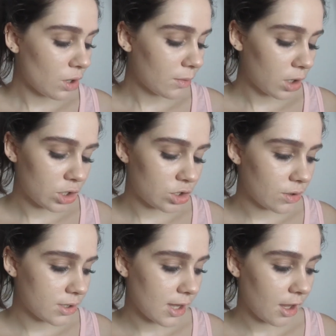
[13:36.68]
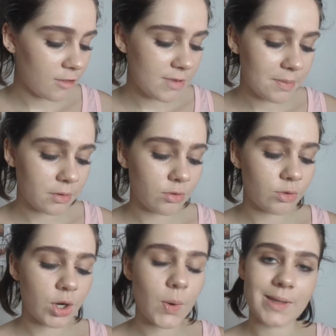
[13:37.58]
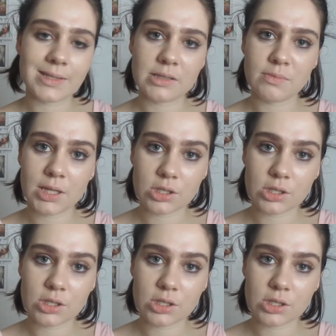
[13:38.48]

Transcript: what I'm going to do is, a lot of people requested me